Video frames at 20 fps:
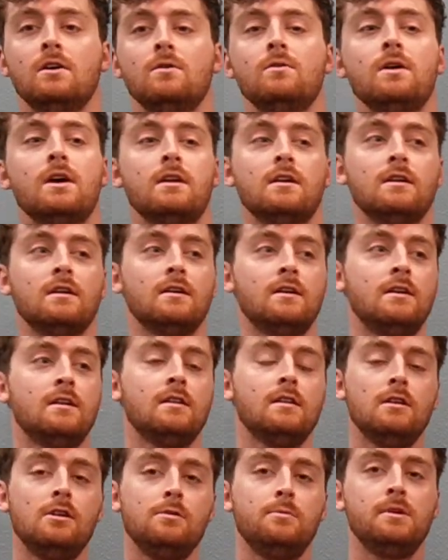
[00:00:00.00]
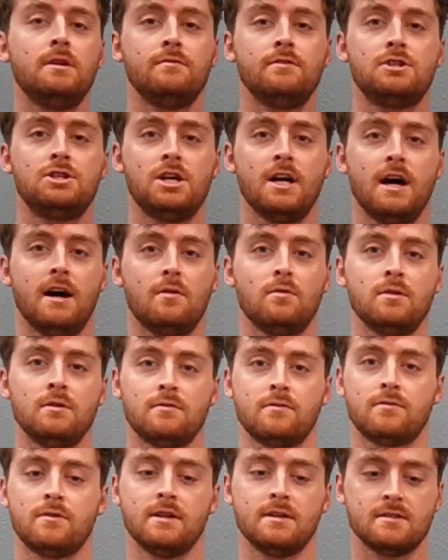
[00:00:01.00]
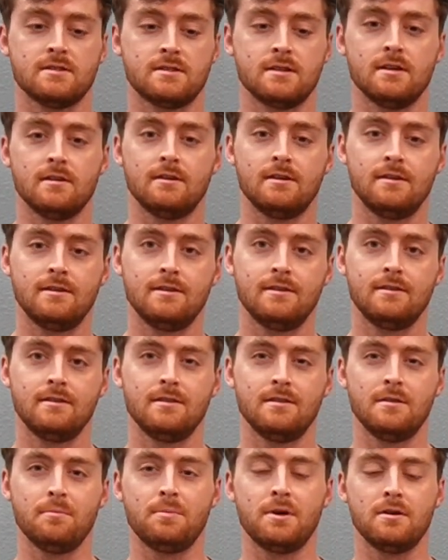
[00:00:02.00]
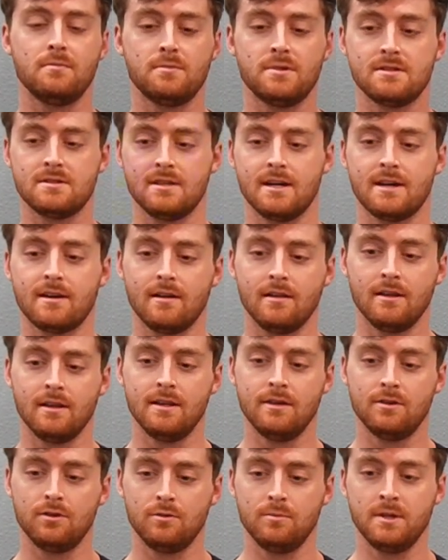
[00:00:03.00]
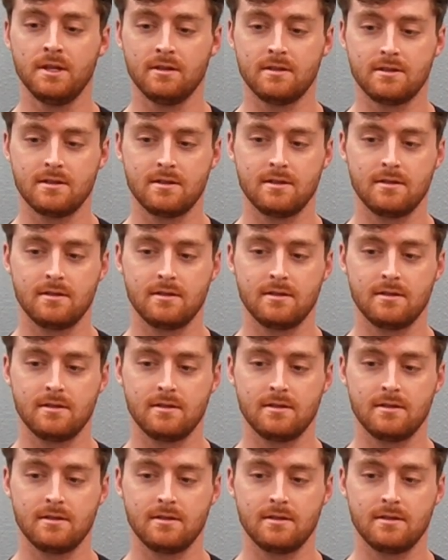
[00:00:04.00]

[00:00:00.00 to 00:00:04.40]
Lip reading: We had a little bit of a chat with a friend, so the pump is like a little bit,